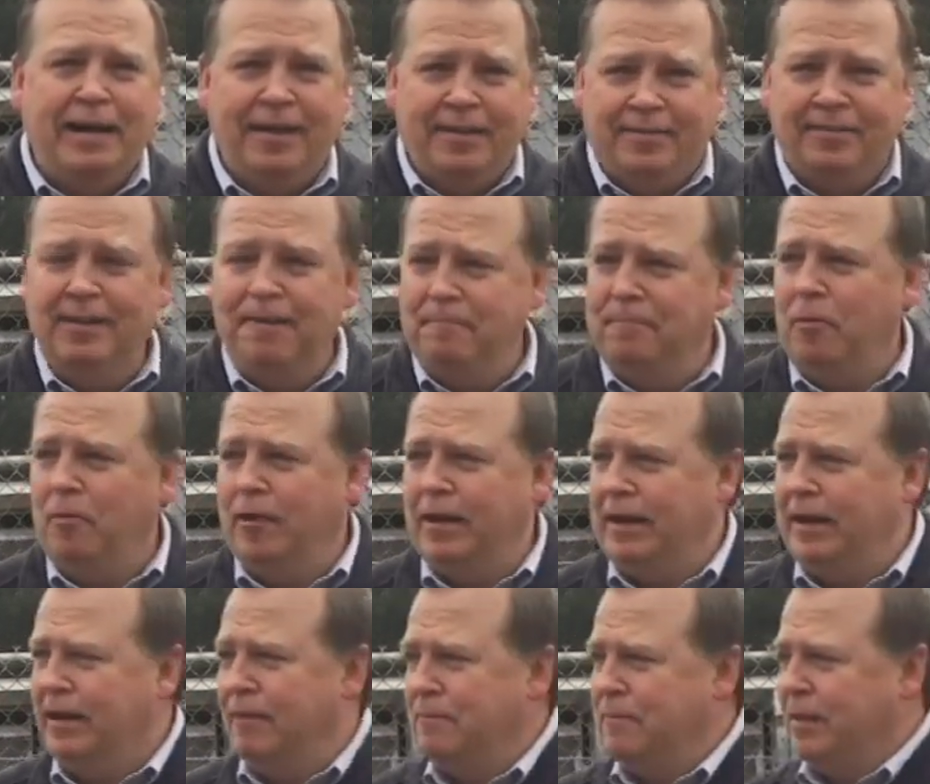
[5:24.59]
And at some
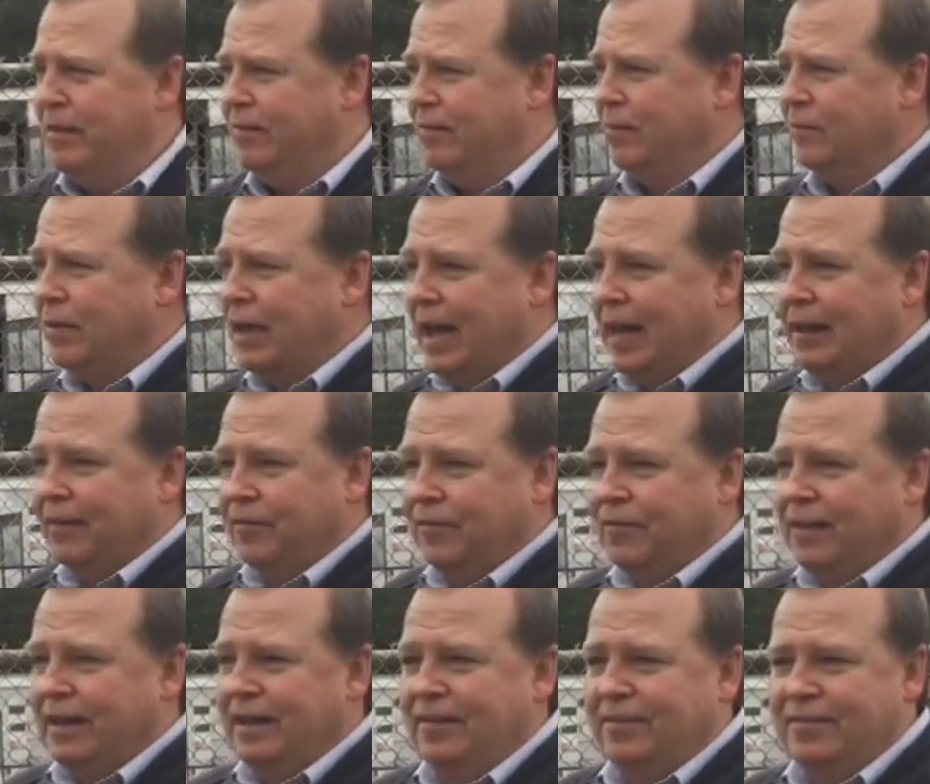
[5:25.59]
point, there'll be some kind of
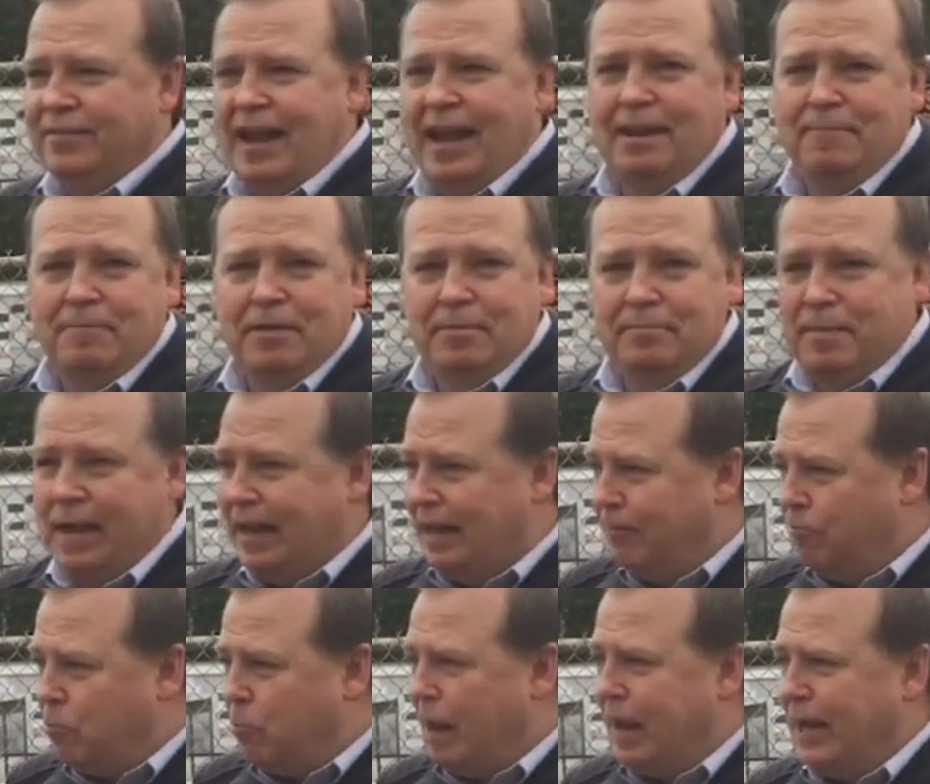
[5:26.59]
city statement
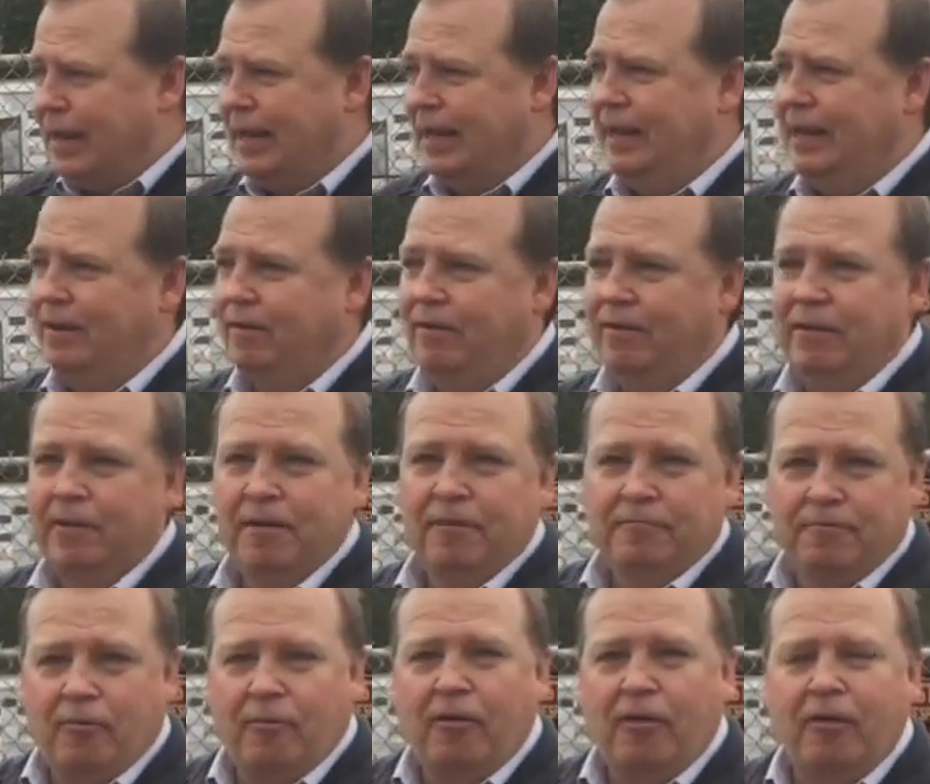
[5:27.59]
made right here
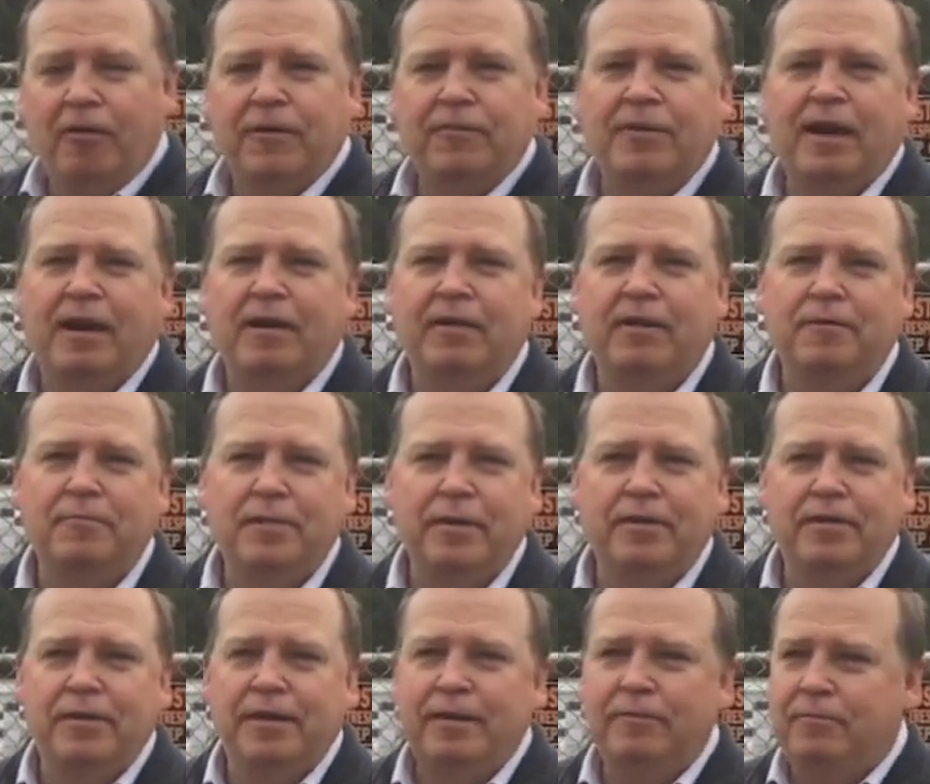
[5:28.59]
for our entire
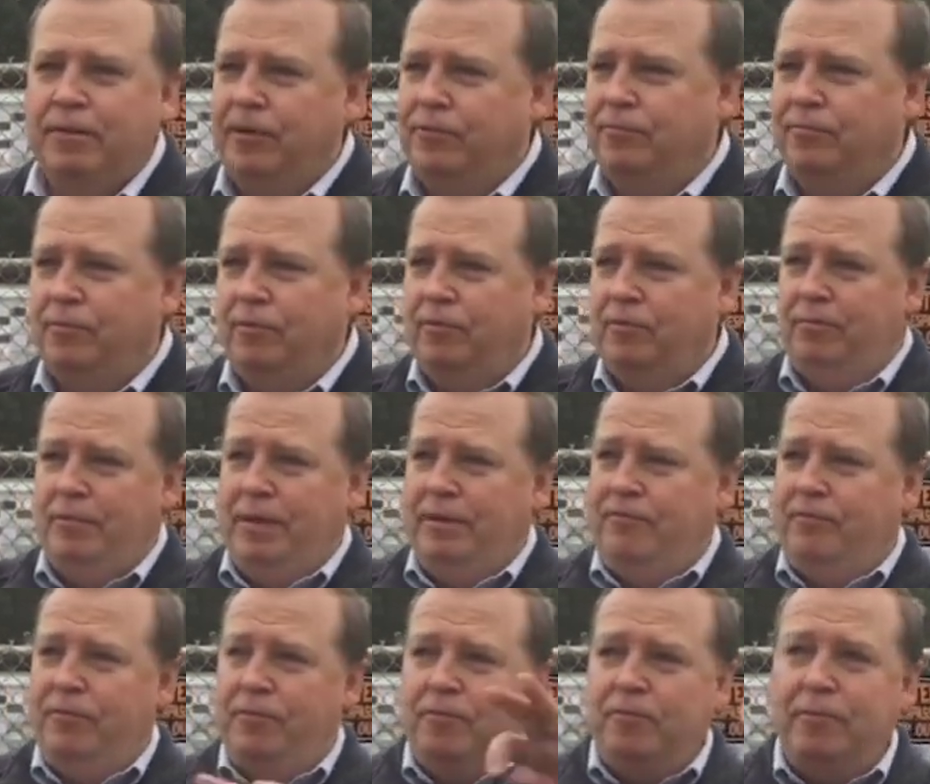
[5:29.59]
community, which will
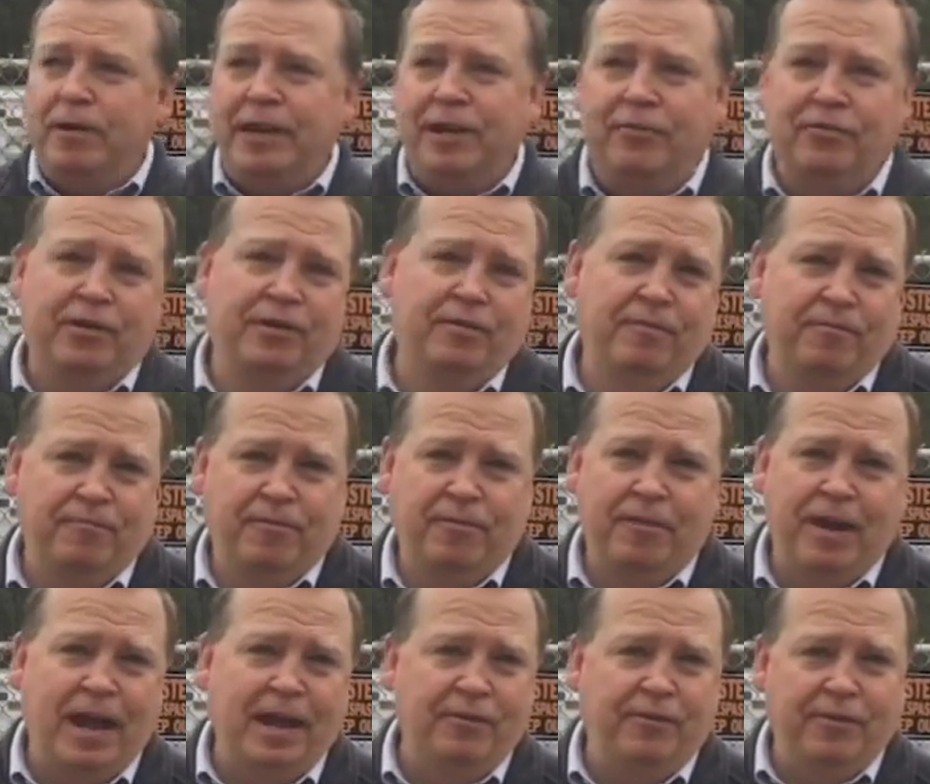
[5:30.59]
be for the region,
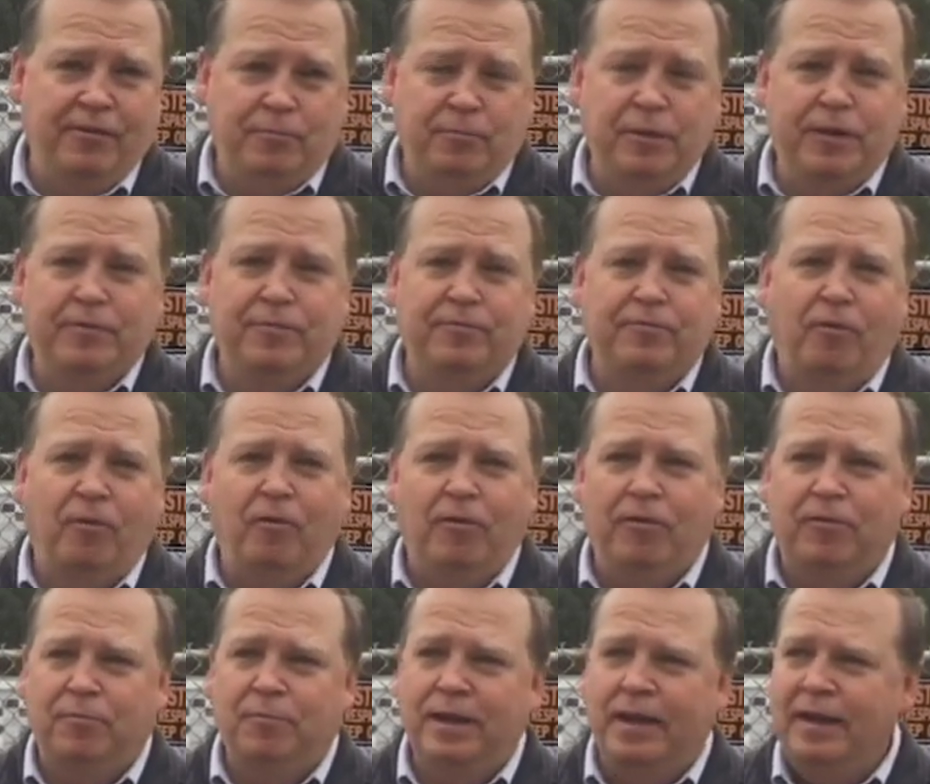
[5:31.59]
for not just Windsor
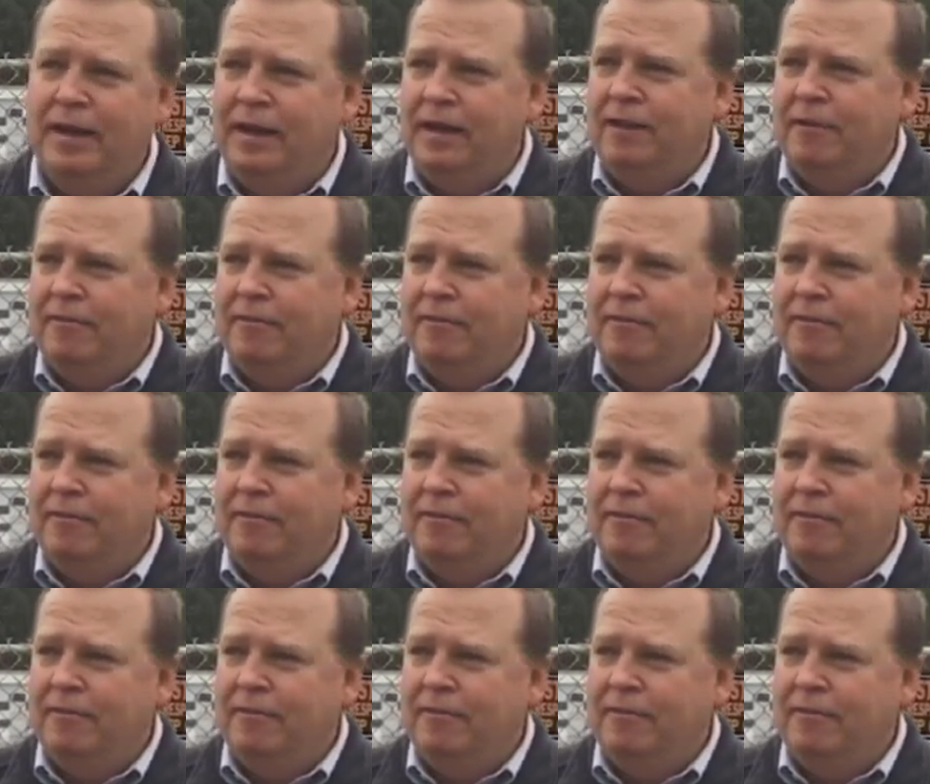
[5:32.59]
Forest, but